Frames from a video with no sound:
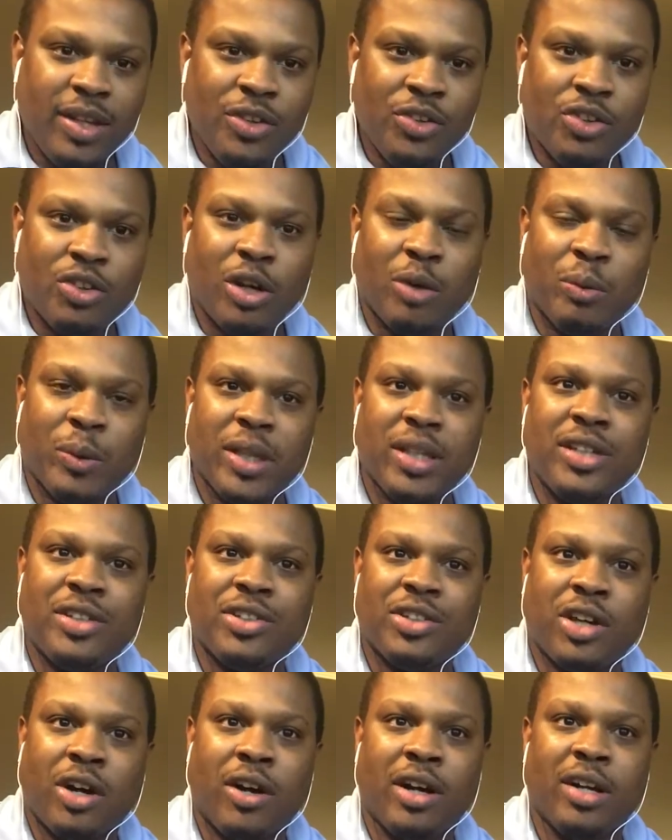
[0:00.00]
So it really
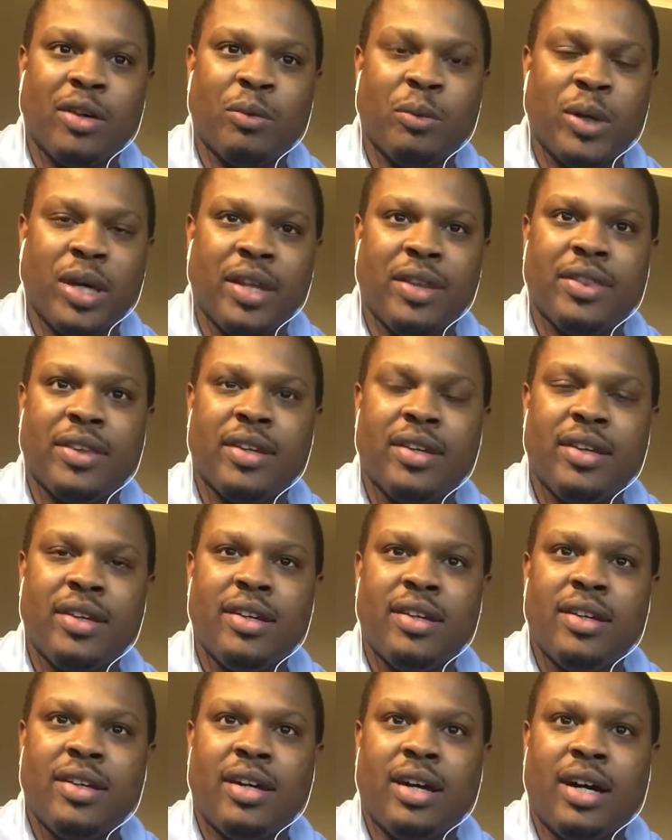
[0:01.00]
started with
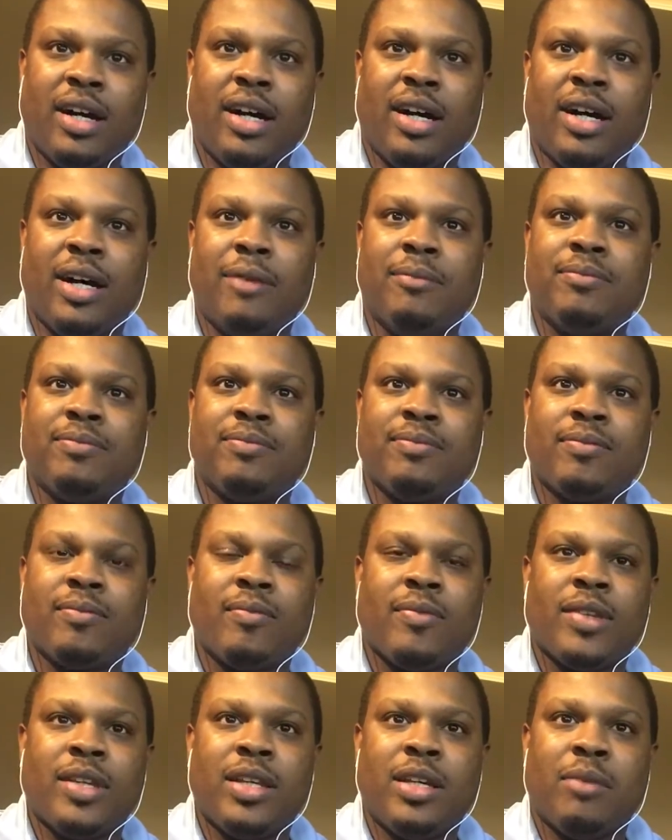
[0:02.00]
my
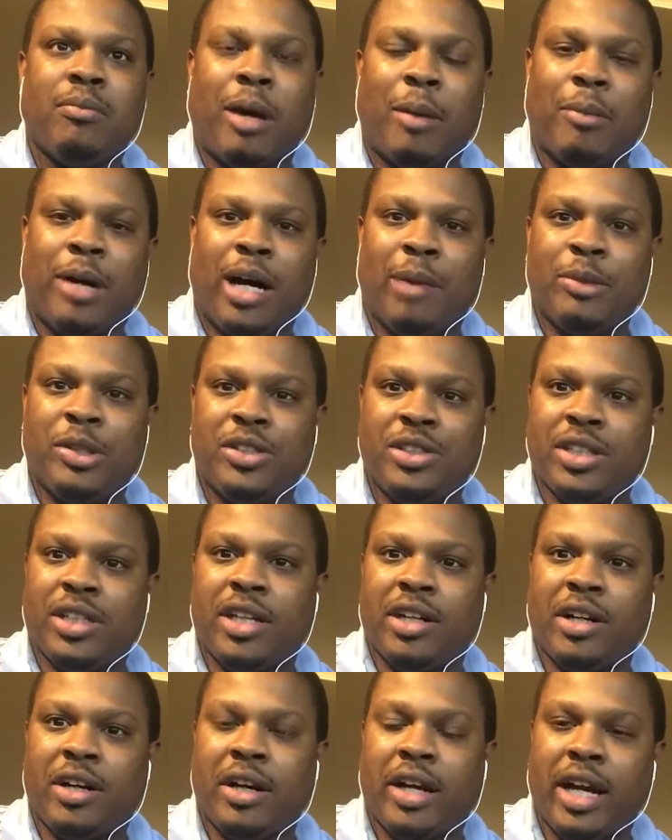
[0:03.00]
mom used to
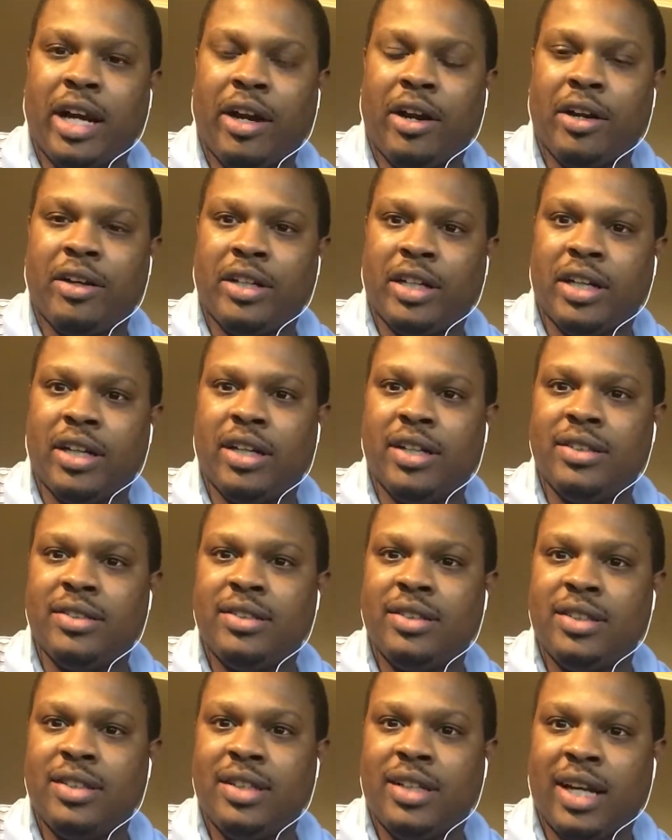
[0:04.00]
get her hair
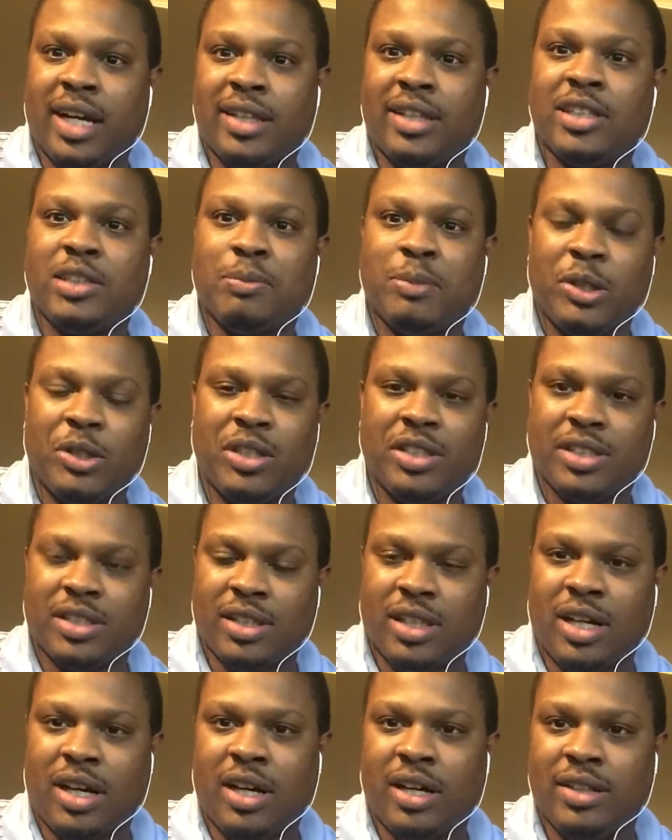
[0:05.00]
done at this beauty
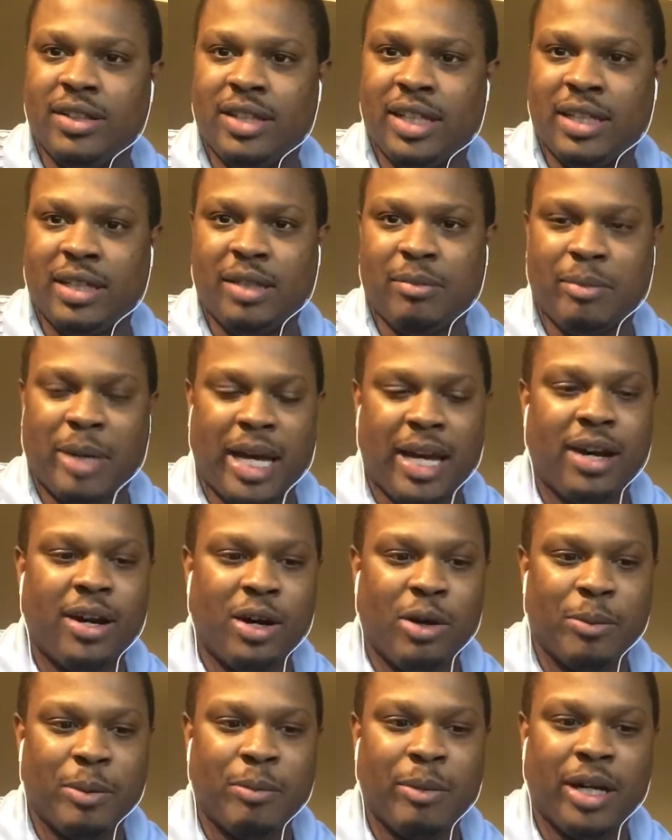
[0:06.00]
salon back
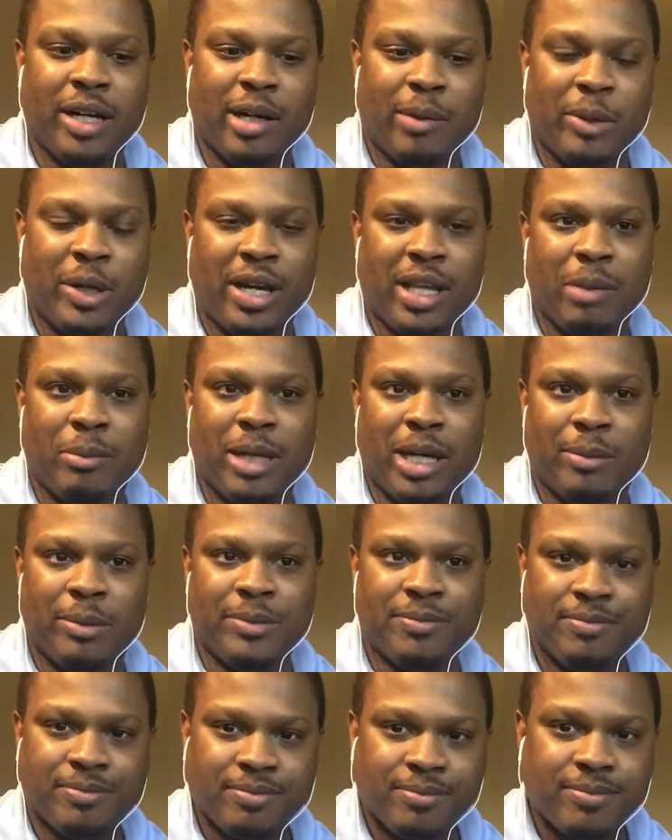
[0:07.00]
home in Montgomery, Alabama.